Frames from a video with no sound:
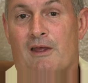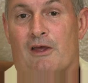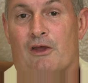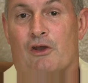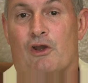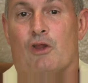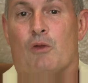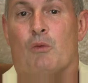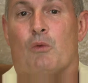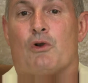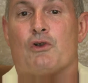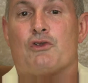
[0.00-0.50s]

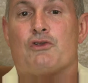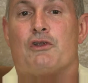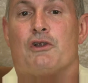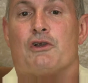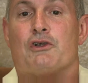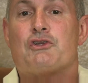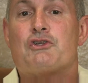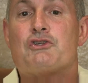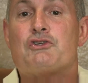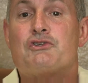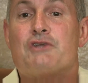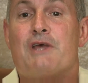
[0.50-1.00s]
In other words,
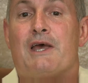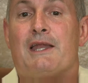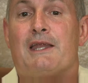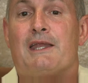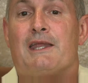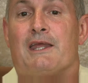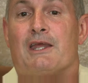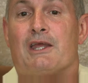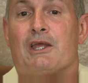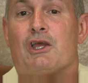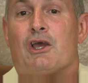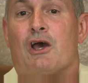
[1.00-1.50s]
they're
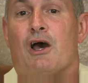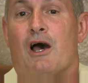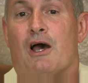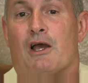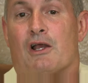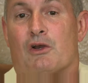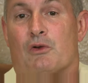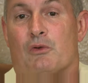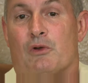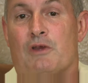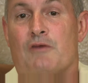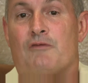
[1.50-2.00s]
set in
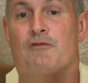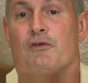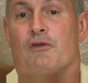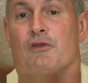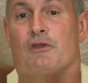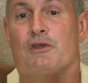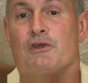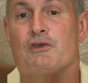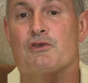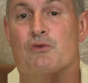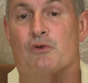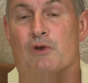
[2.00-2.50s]
concrete for
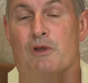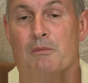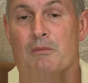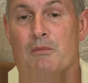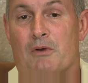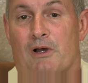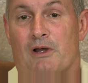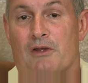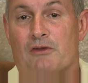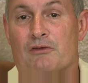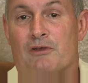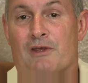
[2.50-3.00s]
these 3
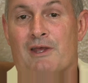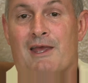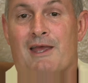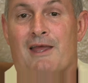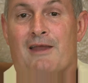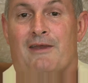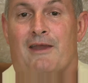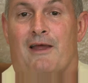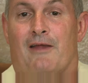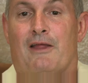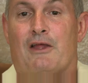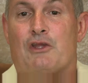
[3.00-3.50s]
months.
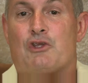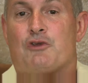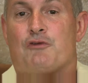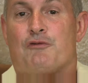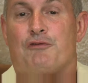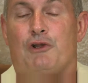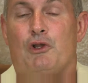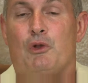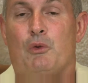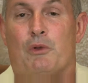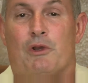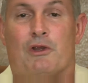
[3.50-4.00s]
Now, that's
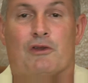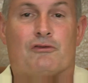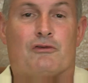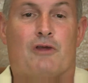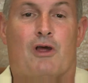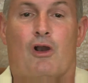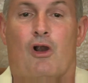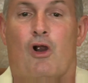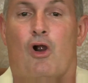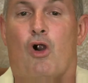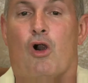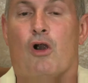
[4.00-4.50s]
fluid. It's
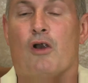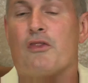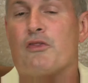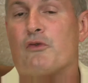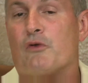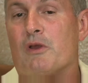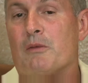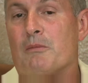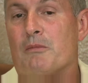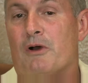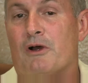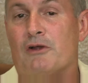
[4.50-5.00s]
not a hard
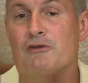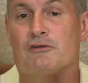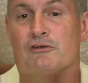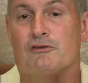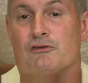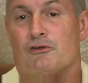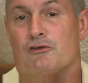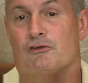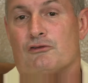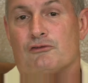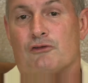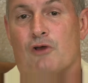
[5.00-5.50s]
3 months.
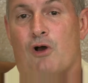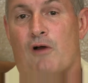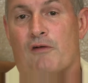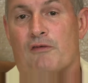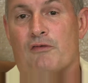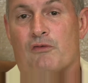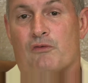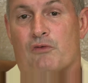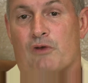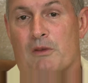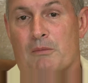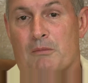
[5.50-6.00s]
It's a
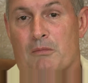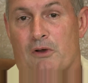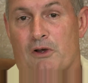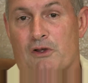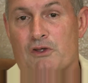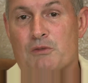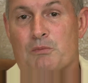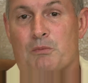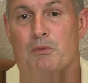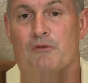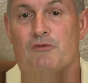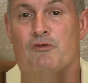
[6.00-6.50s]
soft 3
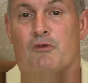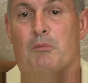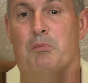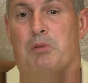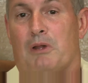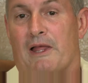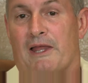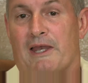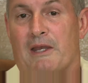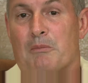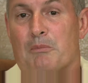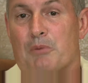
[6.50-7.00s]
months, but for
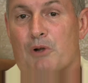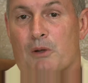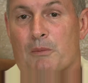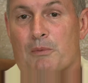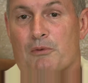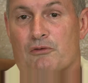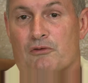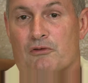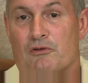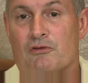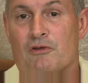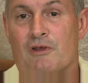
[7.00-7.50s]
planning
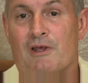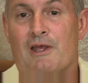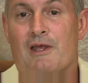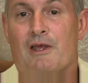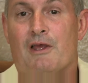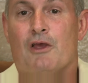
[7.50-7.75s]
purposes.